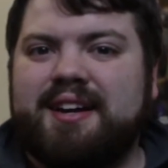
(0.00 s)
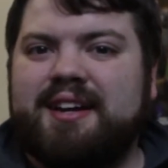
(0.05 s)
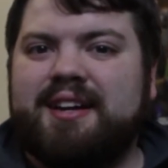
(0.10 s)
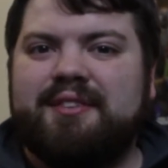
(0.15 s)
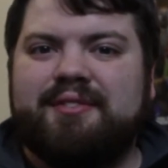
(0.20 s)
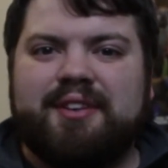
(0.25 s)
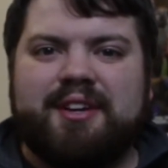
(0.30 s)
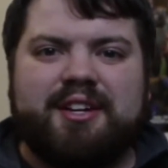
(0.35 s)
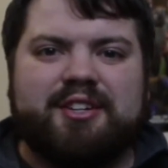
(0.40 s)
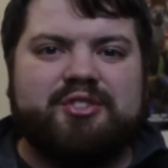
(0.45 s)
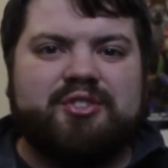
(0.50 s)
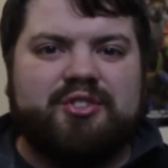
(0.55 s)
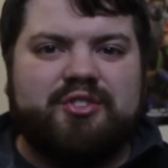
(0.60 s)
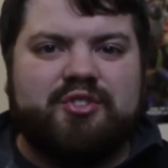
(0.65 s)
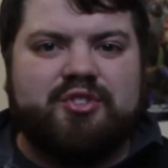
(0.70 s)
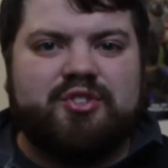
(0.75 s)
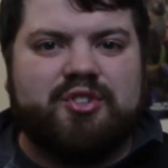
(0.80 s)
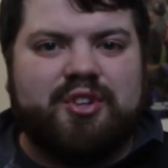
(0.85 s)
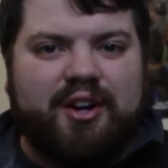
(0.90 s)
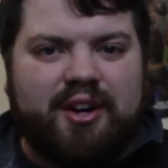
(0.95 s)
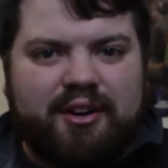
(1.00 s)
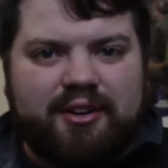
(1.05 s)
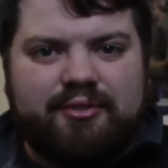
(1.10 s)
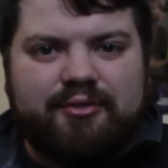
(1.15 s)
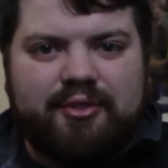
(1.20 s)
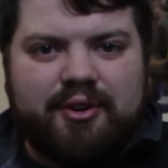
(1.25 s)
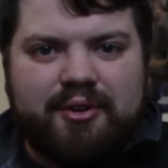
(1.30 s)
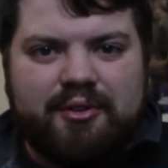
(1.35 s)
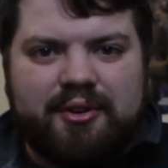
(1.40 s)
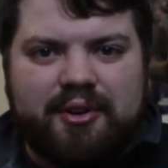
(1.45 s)
I even actually saw a
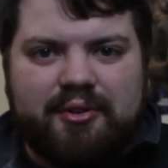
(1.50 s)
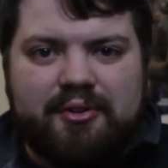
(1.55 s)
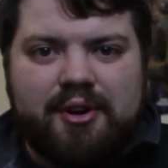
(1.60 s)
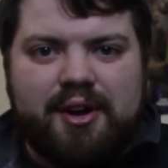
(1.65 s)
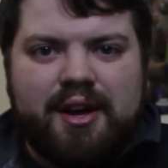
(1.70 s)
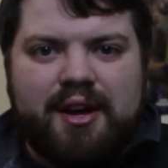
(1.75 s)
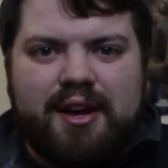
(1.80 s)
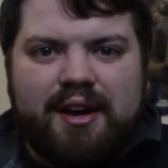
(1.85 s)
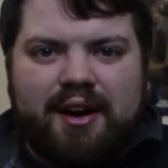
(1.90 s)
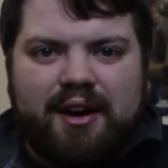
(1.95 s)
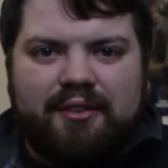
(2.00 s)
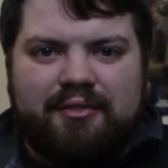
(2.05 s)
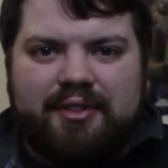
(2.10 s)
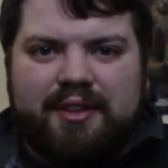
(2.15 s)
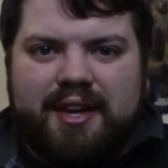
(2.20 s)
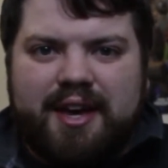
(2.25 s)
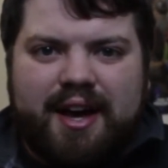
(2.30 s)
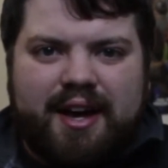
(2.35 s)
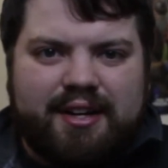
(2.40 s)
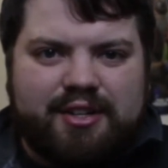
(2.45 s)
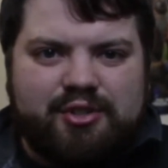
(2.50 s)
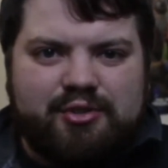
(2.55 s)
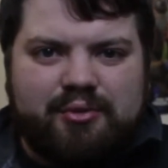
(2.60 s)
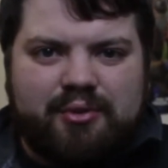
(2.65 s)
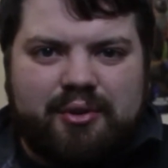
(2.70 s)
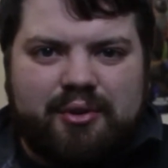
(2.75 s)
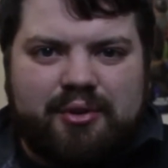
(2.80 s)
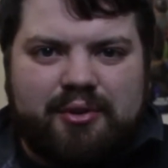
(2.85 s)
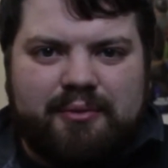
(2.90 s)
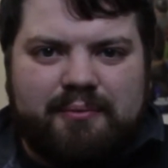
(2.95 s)
photo of the
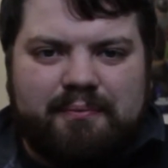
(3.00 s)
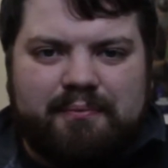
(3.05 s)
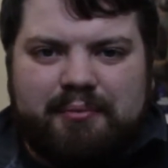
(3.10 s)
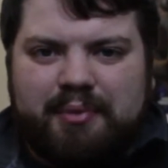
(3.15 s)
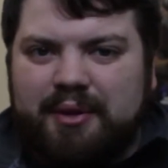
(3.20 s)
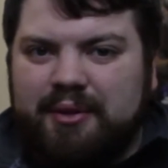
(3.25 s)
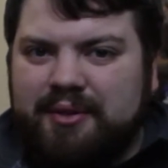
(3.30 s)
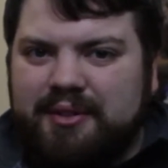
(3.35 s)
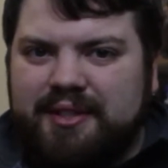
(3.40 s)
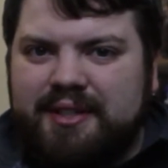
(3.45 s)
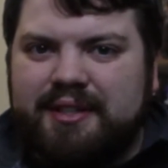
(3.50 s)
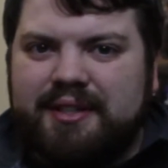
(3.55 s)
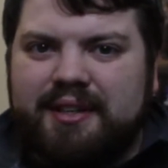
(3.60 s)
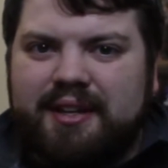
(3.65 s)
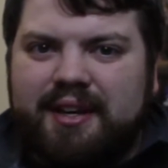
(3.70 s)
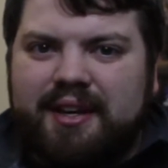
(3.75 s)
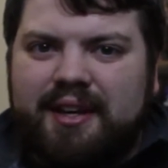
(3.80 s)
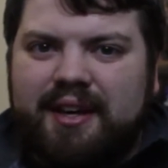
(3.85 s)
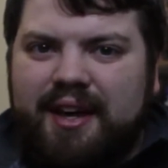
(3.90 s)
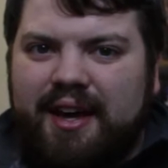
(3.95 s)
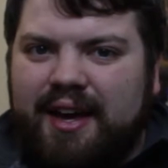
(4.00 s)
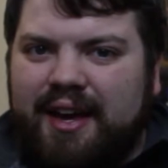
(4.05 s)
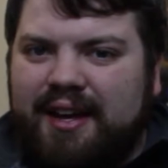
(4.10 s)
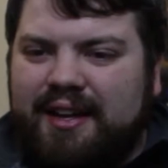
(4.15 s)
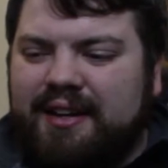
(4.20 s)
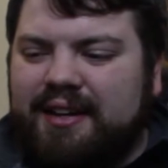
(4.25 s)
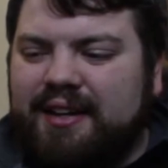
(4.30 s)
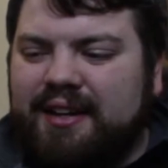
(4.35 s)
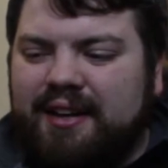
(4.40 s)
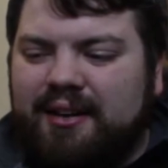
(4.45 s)
actual building,
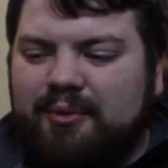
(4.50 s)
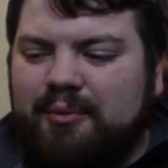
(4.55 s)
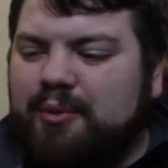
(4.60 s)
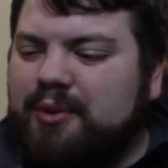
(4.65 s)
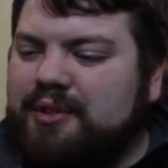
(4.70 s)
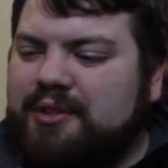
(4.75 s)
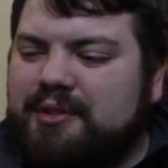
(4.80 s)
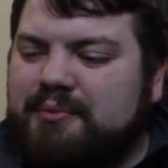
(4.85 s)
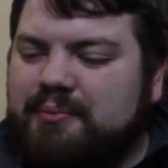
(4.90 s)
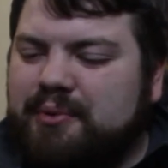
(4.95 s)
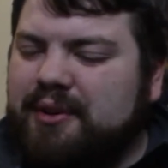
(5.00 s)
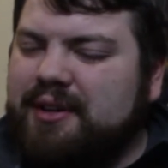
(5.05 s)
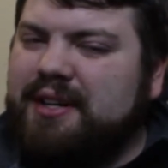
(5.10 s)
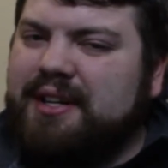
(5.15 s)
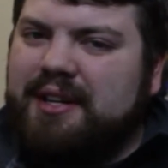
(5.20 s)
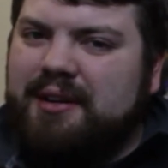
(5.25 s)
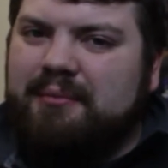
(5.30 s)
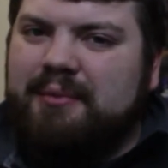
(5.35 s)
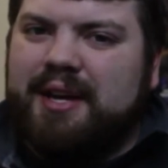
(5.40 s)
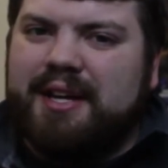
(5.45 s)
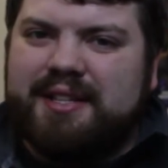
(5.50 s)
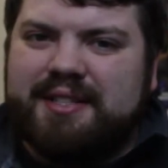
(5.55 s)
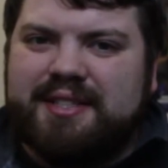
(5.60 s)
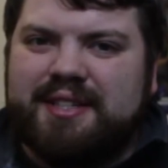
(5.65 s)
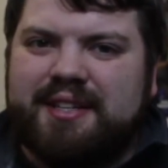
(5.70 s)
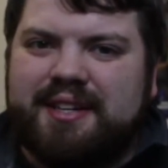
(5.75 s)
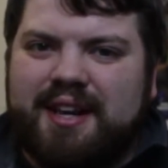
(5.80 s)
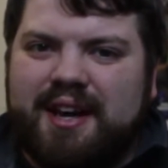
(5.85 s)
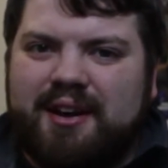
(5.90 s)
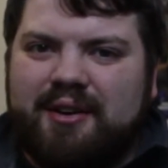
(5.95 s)
And it was pretty
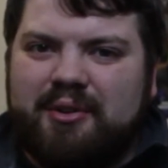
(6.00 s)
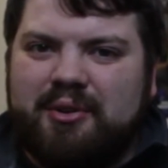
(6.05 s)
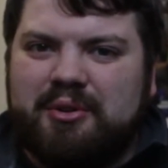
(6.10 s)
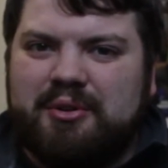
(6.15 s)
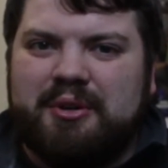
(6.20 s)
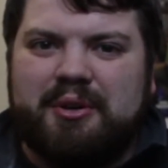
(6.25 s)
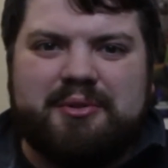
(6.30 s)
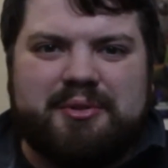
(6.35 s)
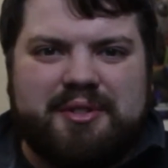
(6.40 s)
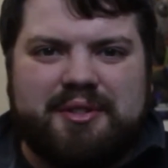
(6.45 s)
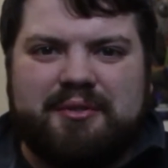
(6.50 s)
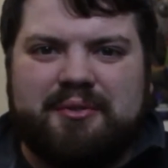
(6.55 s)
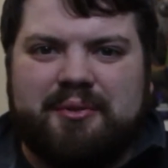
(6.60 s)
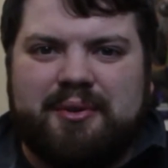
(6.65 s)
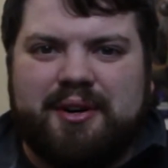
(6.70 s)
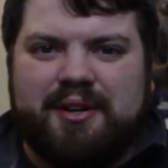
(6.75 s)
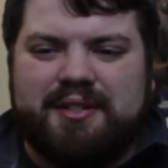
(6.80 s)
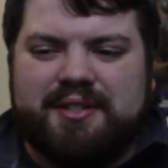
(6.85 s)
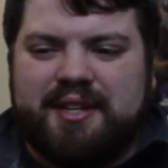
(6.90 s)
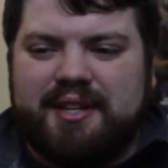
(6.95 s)
amazing how close it was.